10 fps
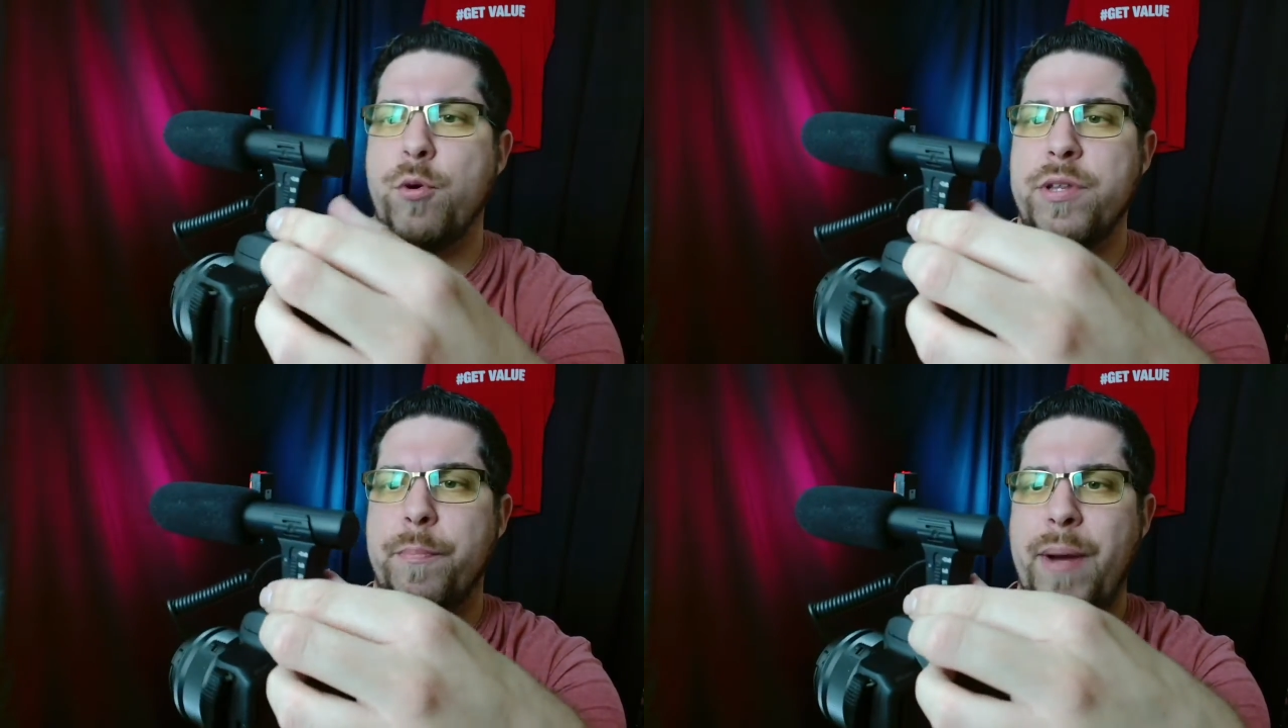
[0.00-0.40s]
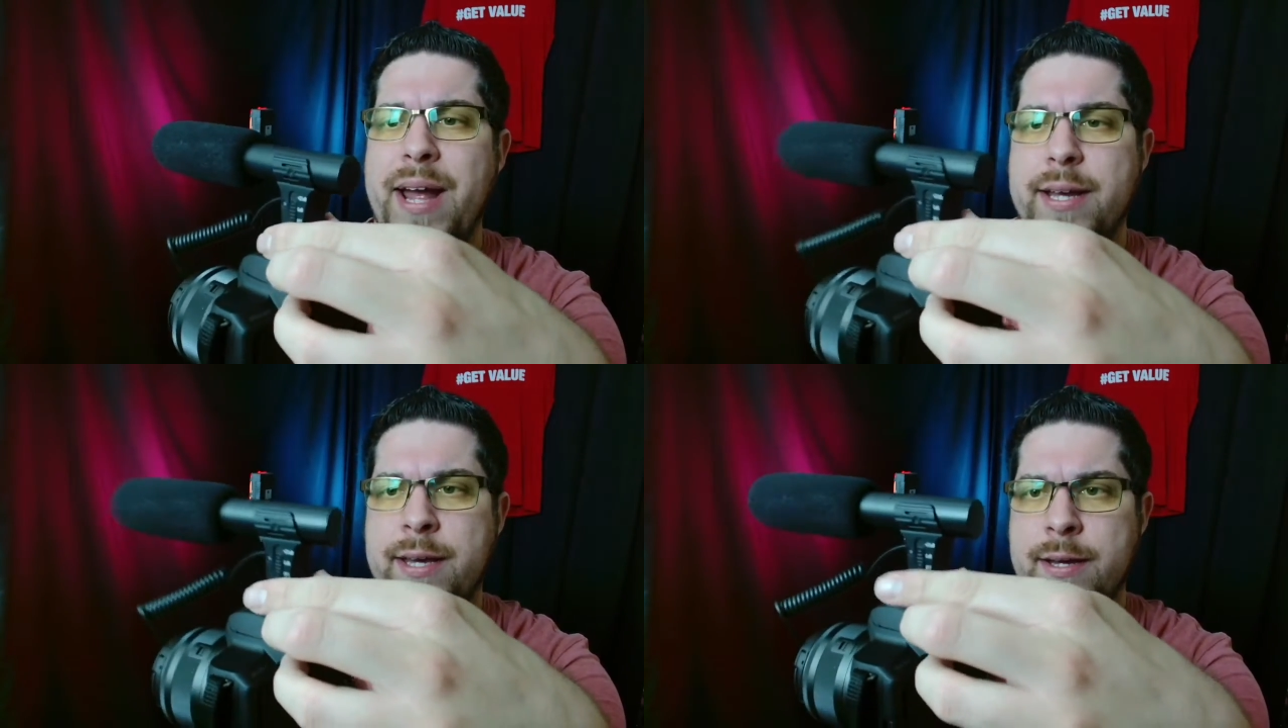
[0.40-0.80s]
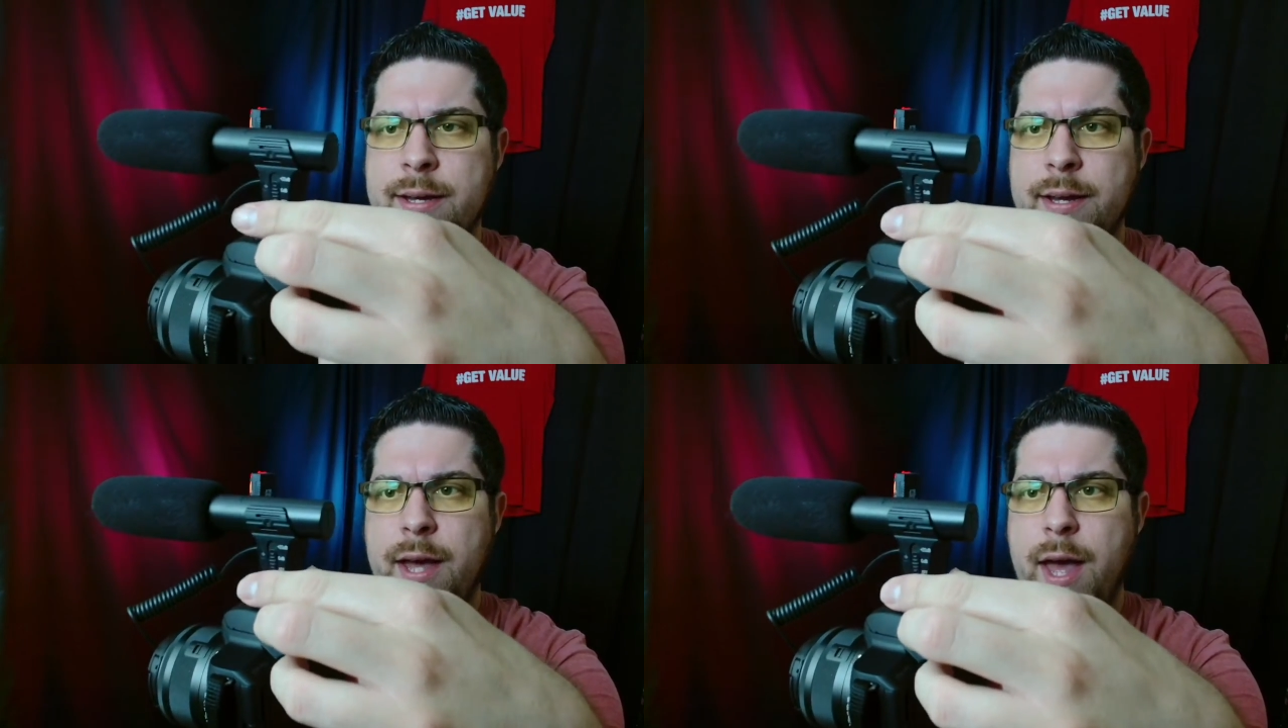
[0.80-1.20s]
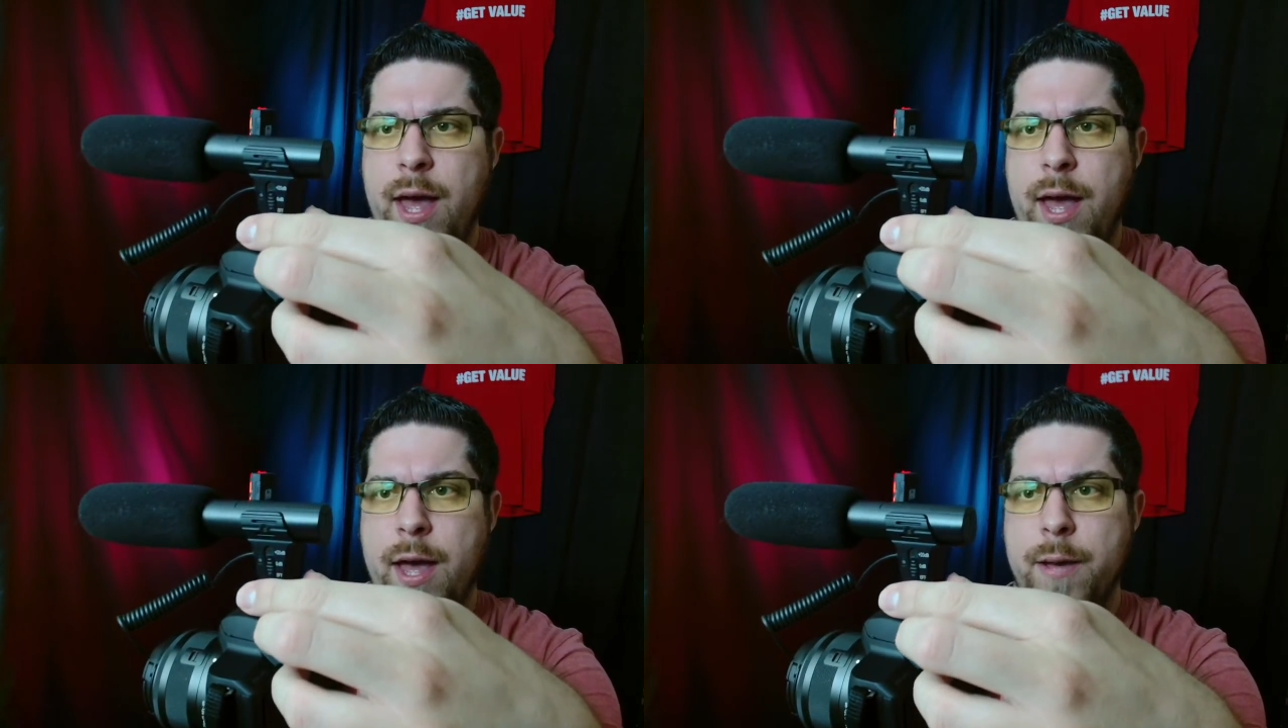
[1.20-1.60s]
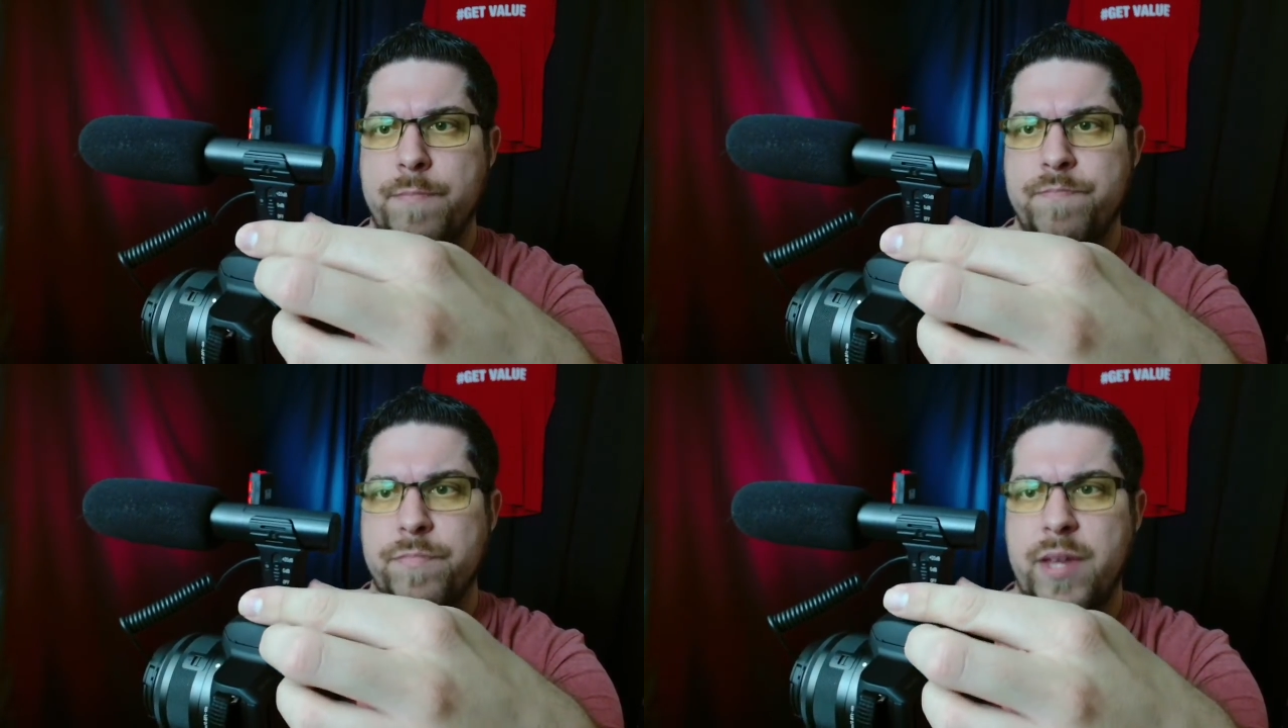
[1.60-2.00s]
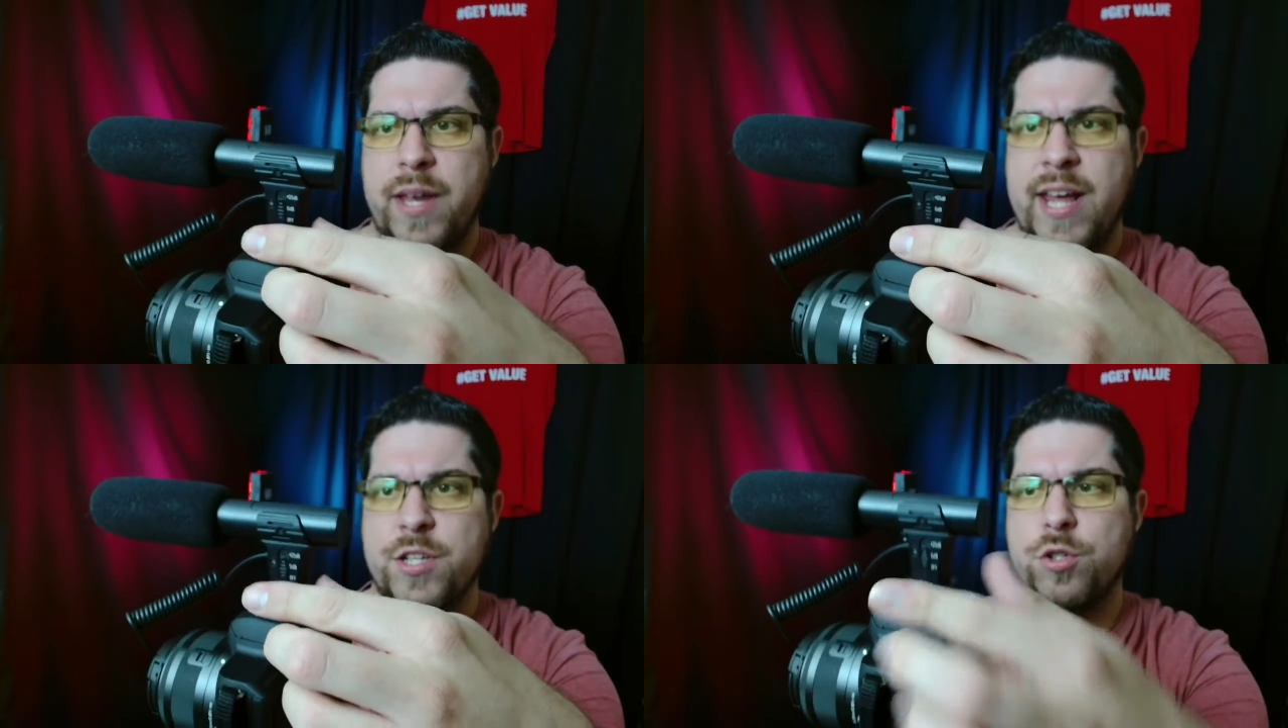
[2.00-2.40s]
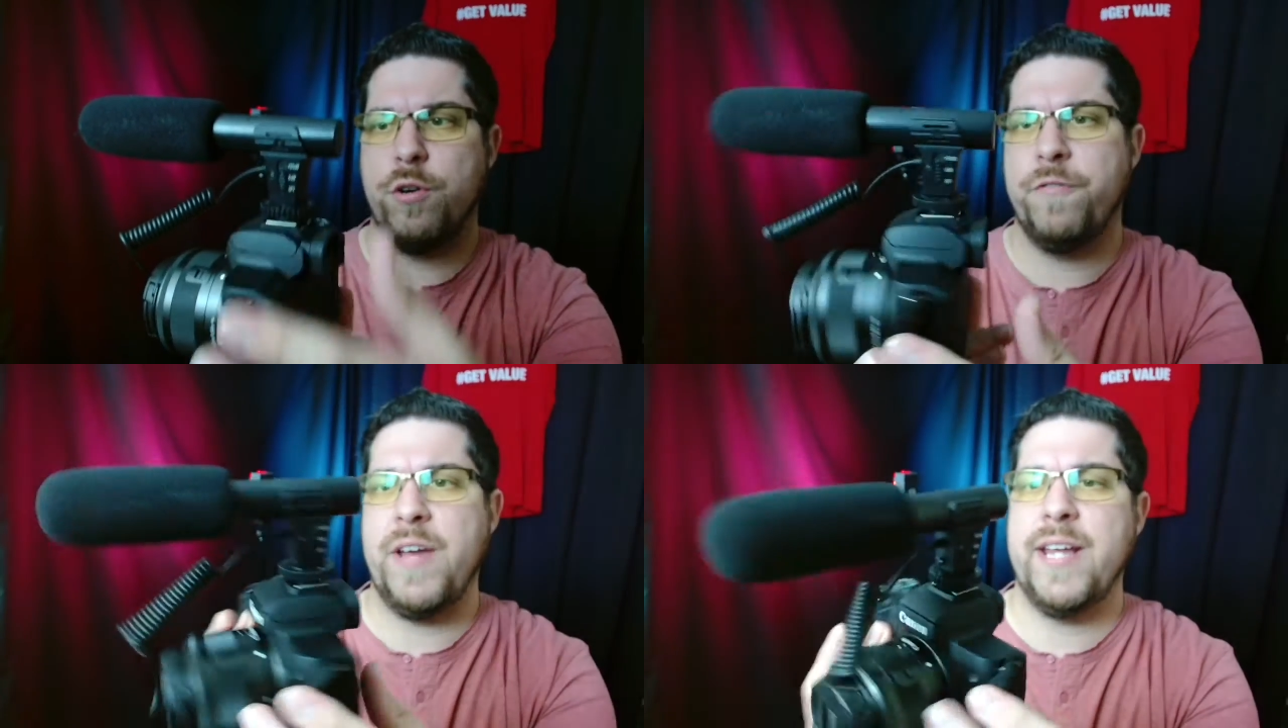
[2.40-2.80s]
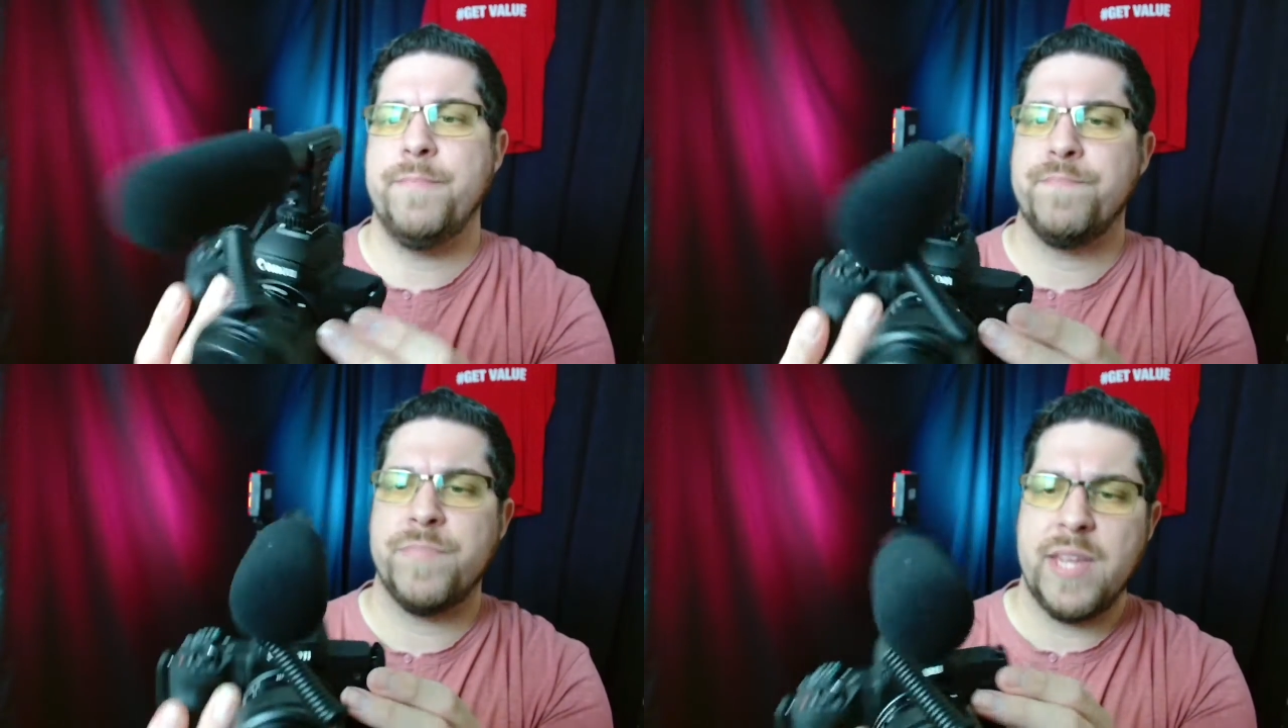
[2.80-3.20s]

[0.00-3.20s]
in the back, and that sort of thing.